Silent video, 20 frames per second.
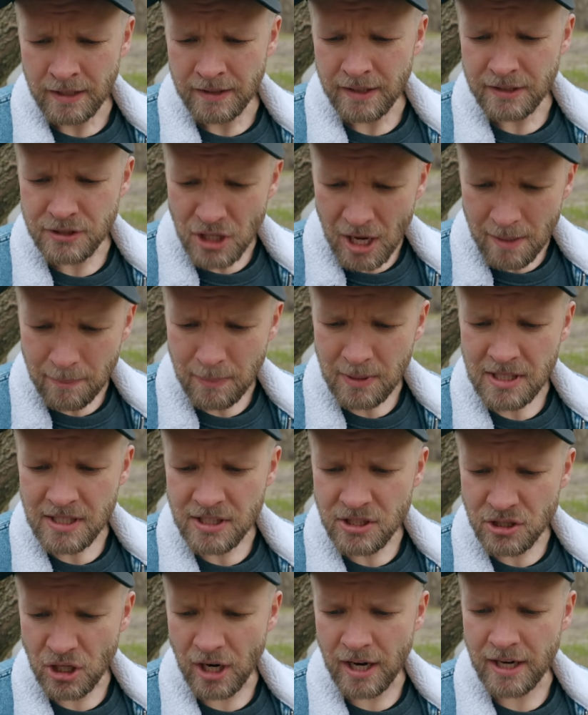The
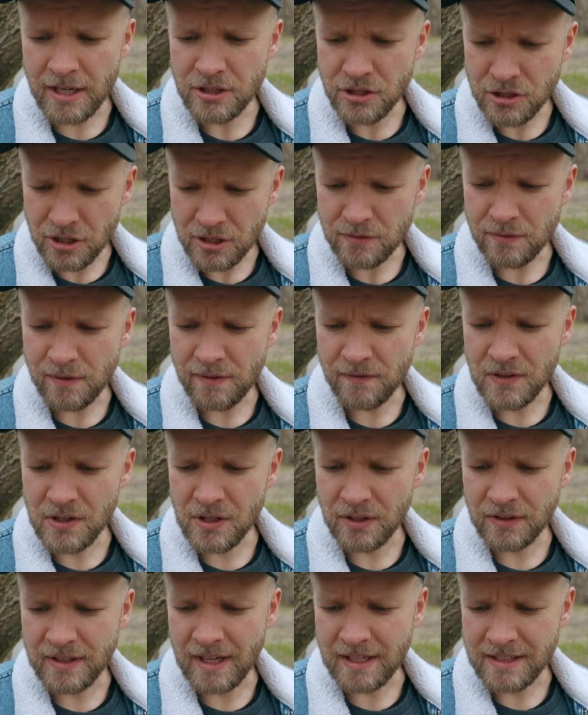Japanese giant just
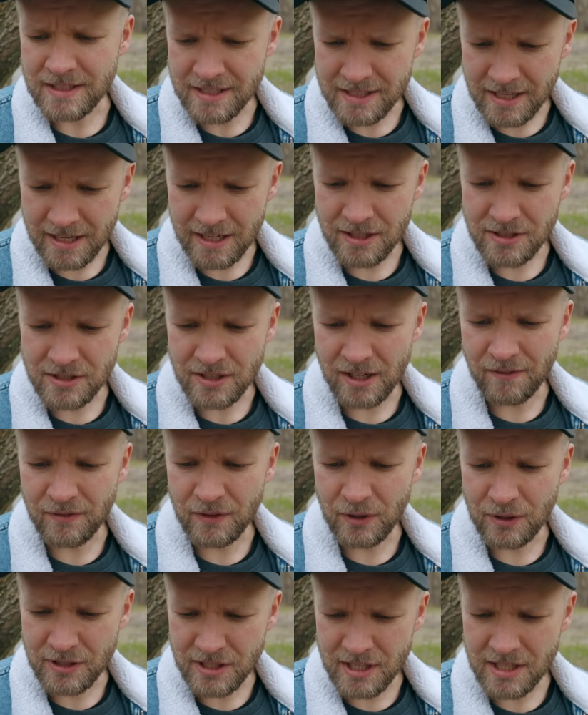revealed that sales
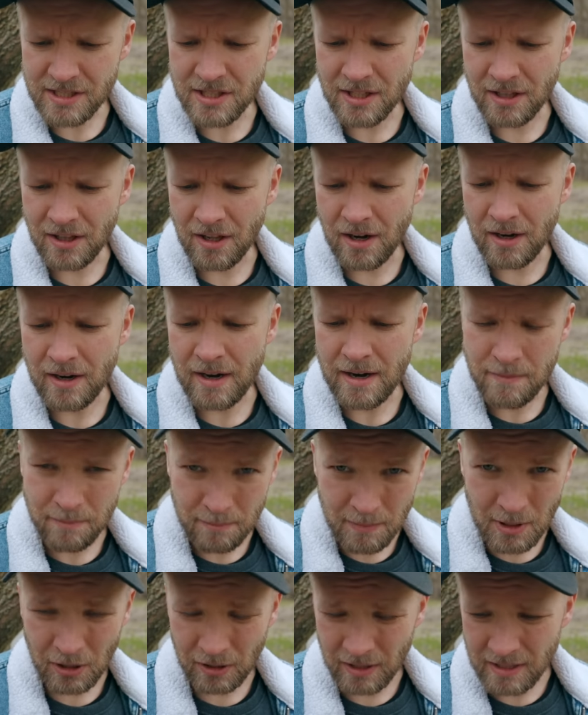of their DSLR
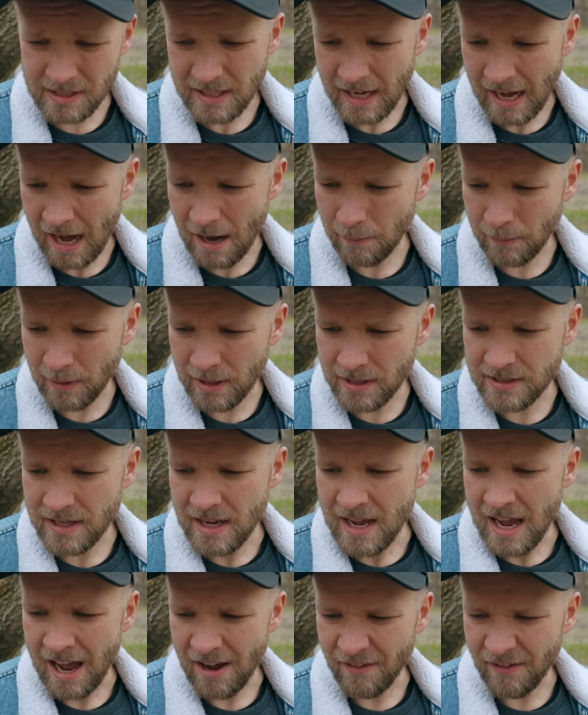and mirrorless cameras